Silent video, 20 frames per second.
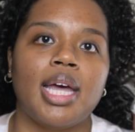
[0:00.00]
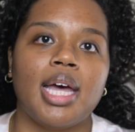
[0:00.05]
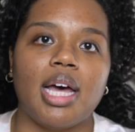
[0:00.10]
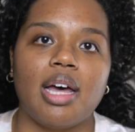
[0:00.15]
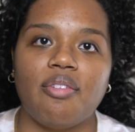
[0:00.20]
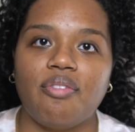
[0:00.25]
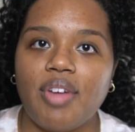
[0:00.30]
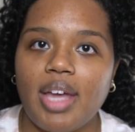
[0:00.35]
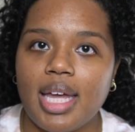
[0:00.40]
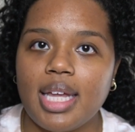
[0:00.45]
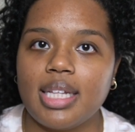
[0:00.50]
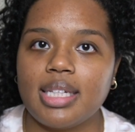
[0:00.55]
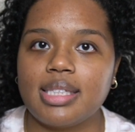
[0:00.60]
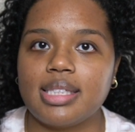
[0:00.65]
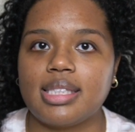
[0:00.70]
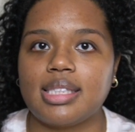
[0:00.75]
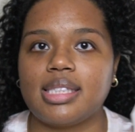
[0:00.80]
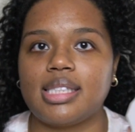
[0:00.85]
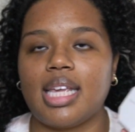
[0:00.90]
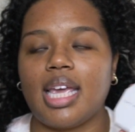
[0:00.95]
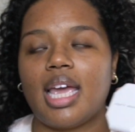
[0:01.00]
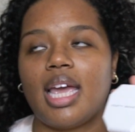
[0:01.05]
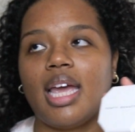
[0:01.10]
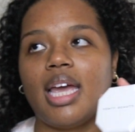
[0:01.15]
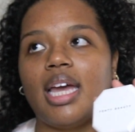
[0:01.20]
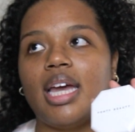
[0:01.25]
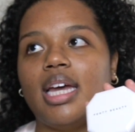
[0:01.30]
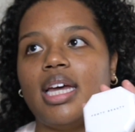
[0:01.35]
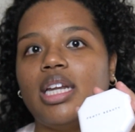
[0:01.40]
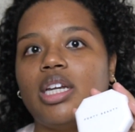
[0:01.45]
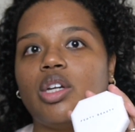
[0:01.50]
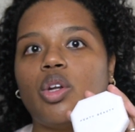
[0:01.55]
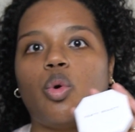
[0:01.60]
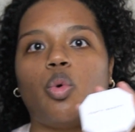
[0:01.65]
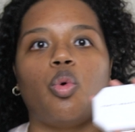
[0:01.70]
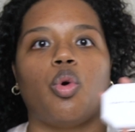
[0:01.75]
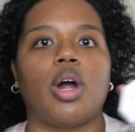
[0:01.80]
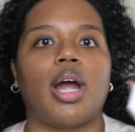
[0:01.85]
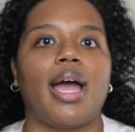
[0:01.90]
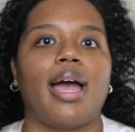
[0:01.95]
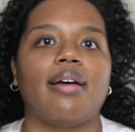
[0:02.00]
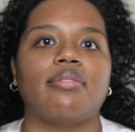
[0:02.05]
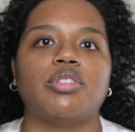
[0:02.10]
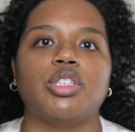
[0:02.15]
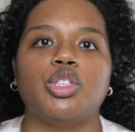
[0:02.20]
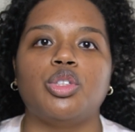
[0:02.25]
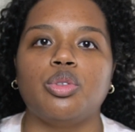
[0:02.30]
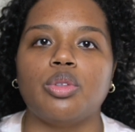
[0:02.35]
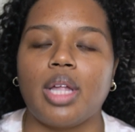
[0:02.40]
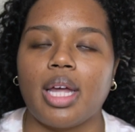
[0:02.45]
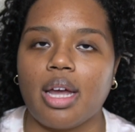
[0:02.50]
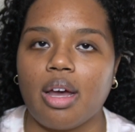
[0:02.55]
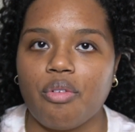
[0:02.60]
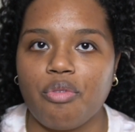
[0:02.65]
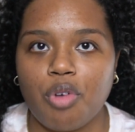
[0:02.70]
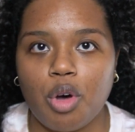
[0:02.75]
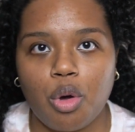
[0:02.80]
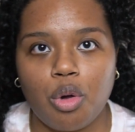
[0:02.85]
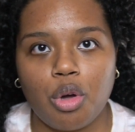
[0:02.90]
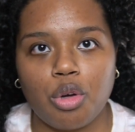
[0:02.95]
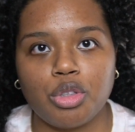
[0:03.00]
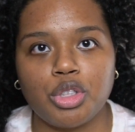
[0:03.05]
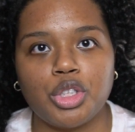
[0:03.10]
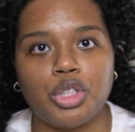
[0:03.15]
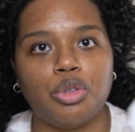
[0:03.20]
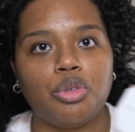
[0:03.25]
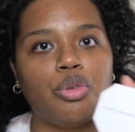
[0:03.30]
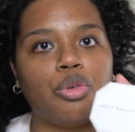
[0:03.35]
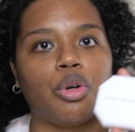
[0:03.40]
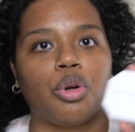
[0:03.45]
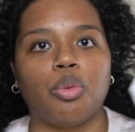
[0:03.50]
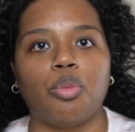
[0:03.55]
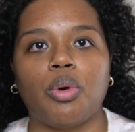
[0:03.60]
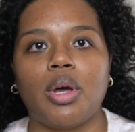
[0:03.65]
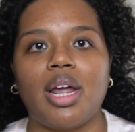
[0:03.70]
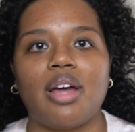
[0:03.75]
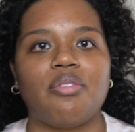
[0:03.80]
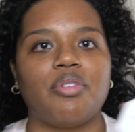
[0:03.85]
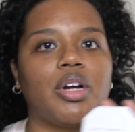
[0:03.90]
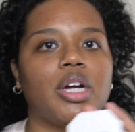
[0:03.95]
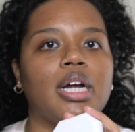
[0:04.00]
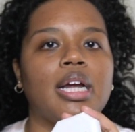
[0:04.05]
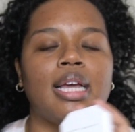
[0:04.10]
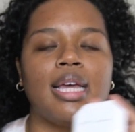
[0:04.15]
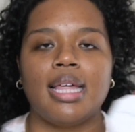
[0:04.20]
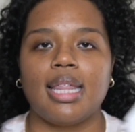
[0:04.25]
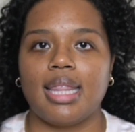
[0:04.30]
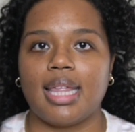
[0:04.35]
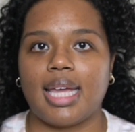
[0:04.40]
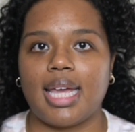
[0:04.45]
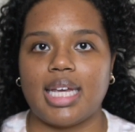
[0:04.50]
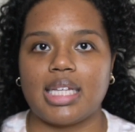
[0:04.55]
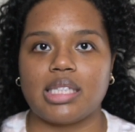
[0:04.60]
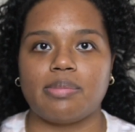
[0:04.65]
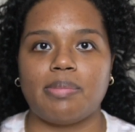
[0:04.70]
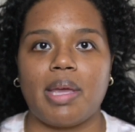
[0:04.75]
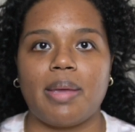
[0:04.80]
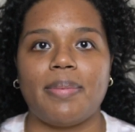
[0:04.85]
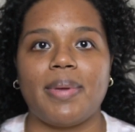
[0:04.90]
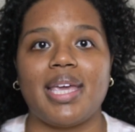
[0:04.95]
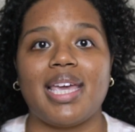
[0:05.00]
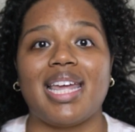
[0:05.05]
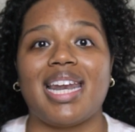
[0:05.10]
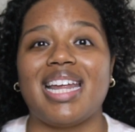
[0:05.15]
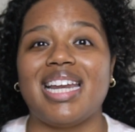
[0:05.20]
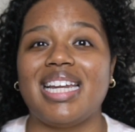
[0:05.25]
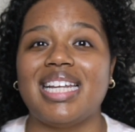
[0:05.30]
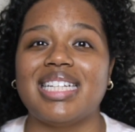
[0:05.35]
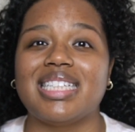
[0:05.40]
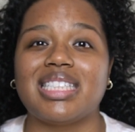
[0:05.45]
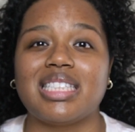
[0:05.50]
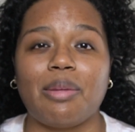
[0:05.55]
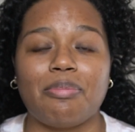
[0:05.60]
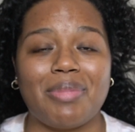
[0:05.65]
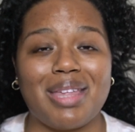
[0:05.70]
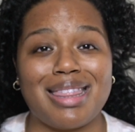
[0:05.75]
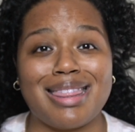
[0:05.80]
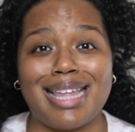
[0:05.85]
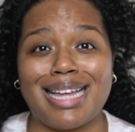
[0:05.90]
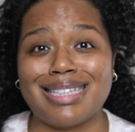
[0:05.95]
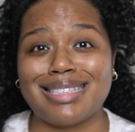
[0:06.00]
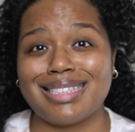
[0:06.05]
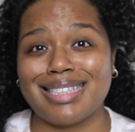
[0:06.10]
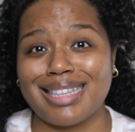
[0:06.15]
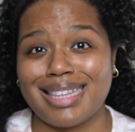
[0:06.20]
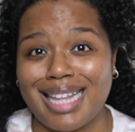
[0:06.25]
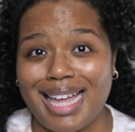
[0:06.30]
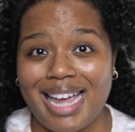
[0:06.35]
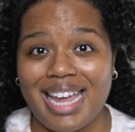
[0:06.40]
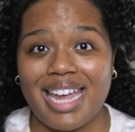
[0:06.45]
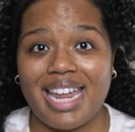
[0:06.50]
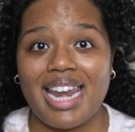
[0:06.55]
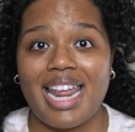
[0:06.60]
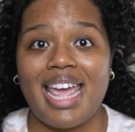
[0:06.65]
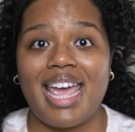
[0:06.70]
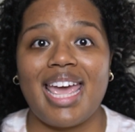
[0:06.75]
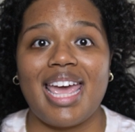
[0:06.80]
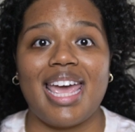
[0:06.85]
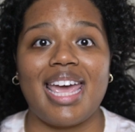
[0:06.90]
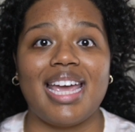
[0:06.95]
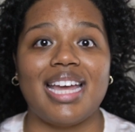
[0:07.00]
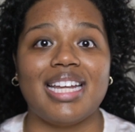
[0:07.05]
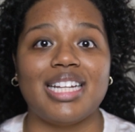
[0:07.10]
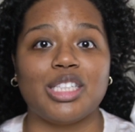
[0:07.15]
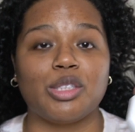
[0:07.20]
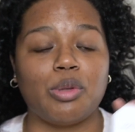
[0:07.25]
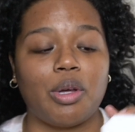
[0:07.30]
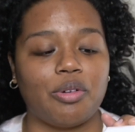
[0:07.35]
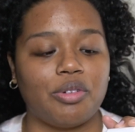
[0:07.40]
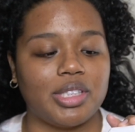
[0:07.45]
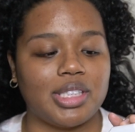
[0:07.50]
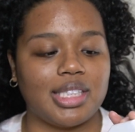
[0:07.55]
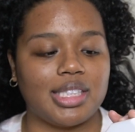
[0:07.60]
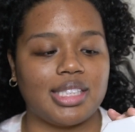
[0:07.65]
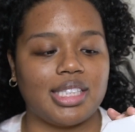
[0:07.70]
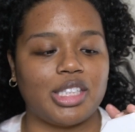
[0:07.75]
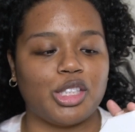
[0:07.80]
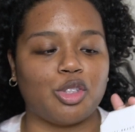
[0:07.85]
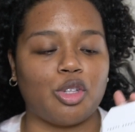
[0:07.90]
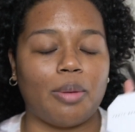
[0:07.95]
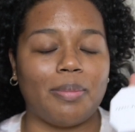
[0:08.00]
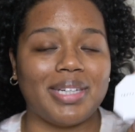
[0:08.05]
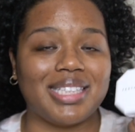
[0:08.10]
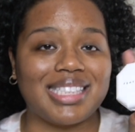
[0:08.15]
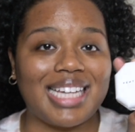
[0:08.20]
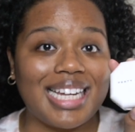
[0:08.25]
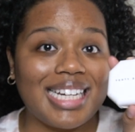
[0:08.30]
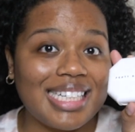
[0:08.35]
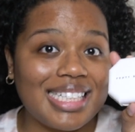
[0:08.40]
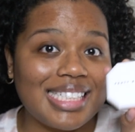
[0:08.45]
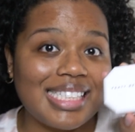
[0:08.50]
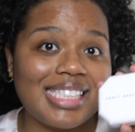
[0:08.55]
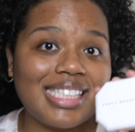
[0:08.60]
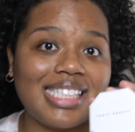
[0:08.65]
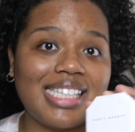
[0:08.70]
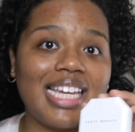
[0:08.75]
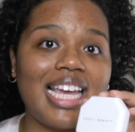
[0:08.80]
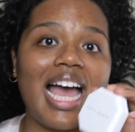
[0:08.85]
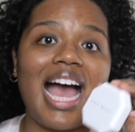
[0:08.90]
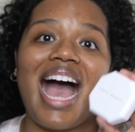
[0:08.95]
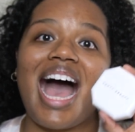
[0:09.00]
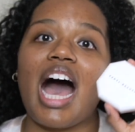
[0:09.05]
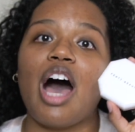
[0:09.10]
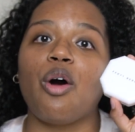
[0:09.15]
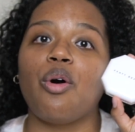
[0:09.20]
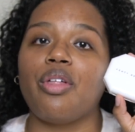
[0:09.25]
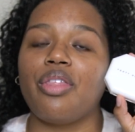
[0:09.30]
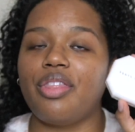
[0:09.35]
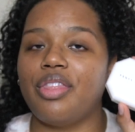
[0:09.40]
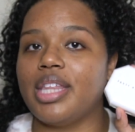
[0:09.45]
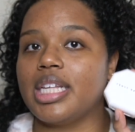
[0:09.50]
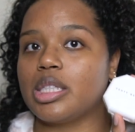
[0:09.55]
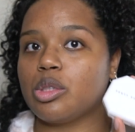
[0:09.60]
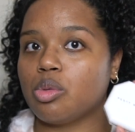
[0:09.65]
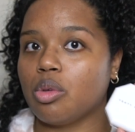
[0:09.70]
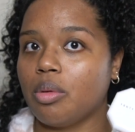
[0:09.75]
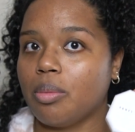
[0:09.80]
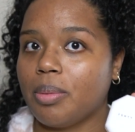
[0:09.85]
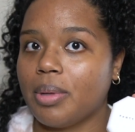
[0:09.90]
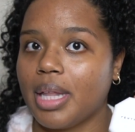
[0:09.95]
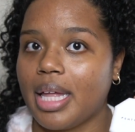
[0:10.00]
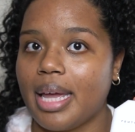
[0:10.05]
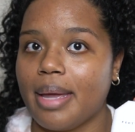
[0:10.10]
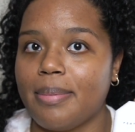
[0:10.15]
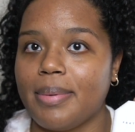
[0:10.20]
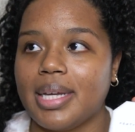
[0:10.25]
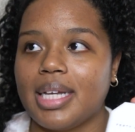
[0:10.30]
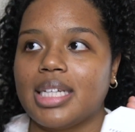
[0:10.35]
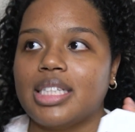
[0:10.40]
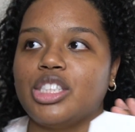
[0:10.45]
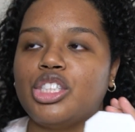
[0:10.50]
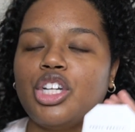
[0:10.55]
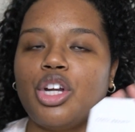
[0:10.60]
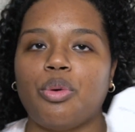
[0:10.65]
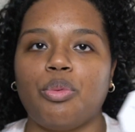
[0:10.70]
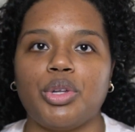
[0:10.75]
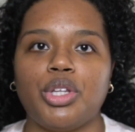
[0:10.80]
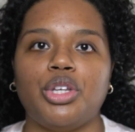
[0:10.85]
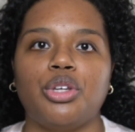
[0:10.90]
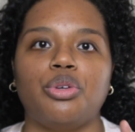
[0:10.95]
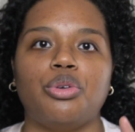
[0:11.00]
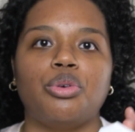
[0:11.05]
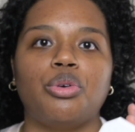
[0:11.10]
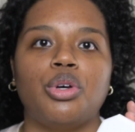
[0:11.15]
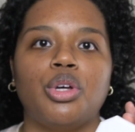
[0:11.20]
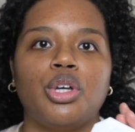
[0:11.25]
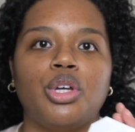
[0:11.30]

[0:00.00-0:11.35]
events or I have to do like a photo shoot or whatever the case may be, and I need something that's light and sweat resistant. So I'm excited to see how this will play, because you know, when you